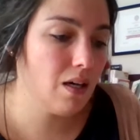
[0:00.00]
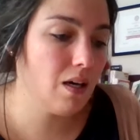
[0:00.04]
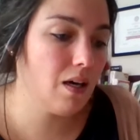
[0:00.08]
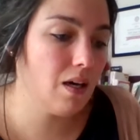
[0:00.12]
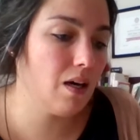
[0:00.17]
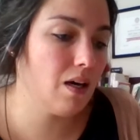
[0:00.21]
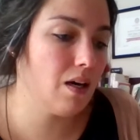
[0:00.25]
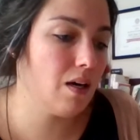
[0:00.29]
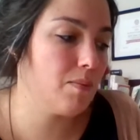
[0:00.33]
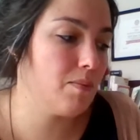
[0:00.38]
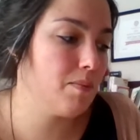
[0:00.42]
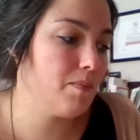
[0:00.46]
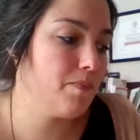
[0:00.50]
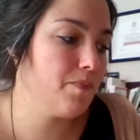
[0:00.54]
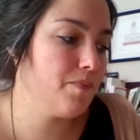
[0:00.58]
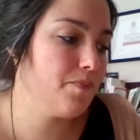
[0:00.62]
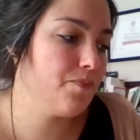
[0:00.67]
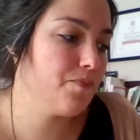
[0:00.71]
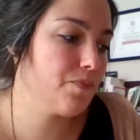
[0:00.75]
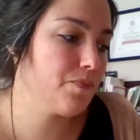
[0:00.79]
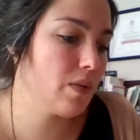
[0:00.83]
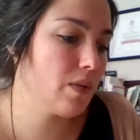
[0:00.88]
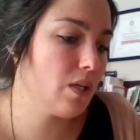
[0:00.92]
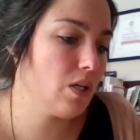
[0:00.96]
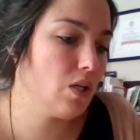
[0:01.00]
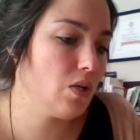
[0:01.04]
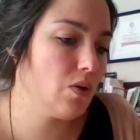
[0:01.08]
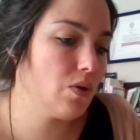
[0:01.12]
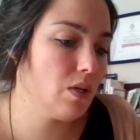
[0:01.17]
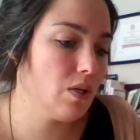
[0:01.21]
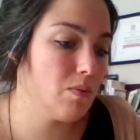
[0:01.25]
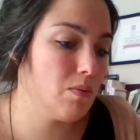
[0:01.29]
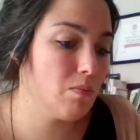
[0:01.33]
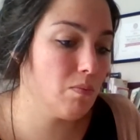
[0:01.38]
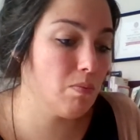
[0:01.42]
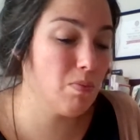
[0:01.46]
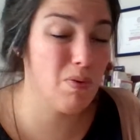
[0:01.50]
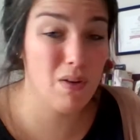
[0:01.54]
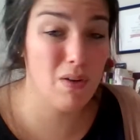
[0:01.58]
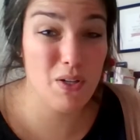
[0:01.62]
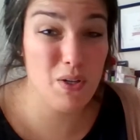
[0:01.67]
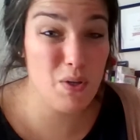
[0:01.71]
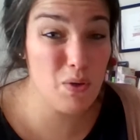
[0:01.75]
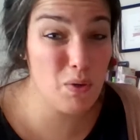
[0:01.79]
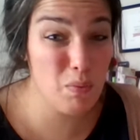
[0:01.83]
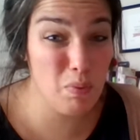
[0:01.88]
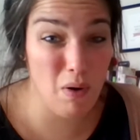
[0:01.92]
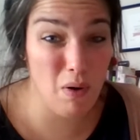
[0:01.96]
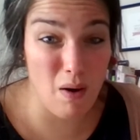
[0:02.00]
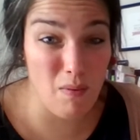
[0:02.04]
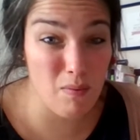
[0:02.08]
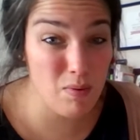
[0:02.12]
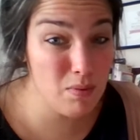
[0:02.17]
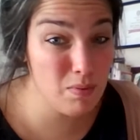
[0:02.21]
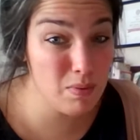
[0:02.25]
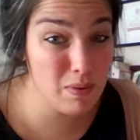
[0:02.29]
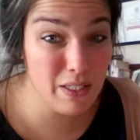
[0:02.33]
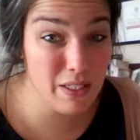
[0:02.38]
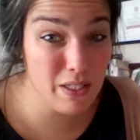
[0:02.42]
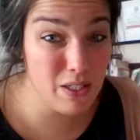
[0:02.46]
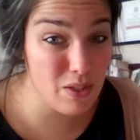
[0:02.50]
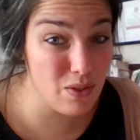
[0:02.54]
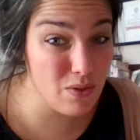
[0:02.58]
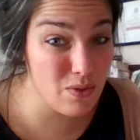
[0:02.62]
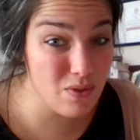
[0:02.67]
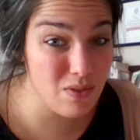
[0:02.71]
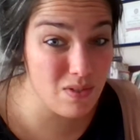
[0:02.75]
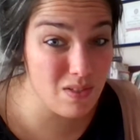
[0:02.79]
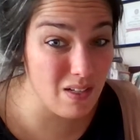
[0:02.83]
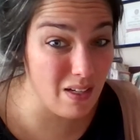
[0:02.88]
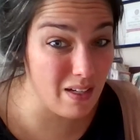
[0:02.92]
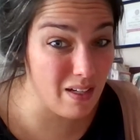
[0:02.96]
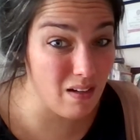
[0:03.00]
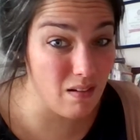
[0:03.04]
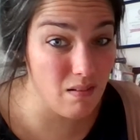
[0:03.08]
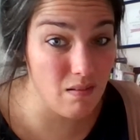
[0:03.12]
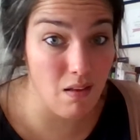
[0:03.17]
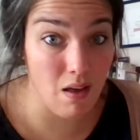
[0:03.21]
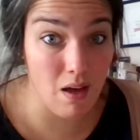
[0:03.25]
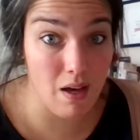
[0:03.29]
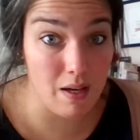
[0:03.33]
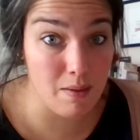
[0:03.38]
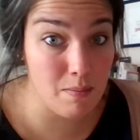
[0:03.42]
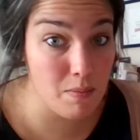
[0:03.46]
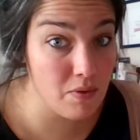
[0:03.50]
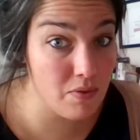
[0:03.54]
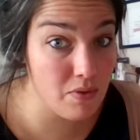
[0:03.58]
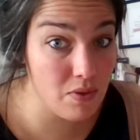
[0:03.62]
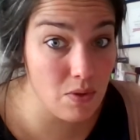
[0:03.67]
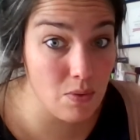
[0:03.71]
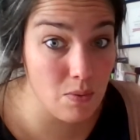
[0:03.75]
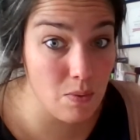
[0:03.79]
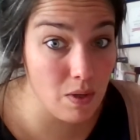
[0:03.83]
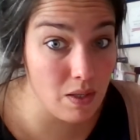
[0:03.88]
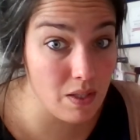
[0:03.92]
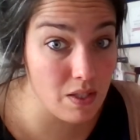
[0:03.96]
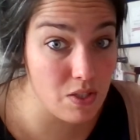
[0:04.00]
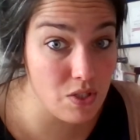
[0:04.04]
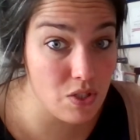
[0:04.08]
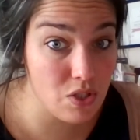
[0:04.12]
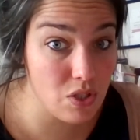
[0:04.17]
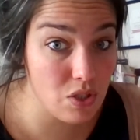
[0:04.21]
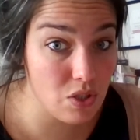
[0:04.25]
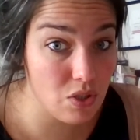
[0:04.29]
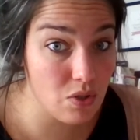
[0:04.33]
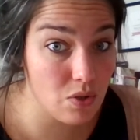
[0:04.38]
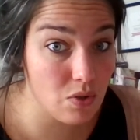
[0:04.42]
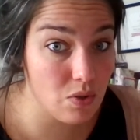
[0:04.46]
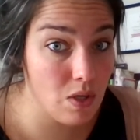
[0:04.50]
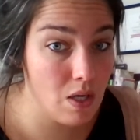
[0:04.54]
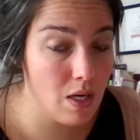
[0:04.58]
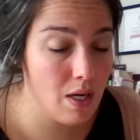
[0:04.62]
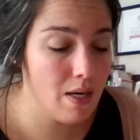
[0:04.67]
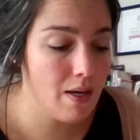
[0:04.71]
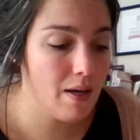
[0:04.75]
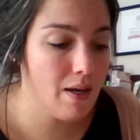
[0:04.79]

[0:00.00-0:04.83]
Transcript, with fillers: Um, you can you could probably use like a lime if you wanted to,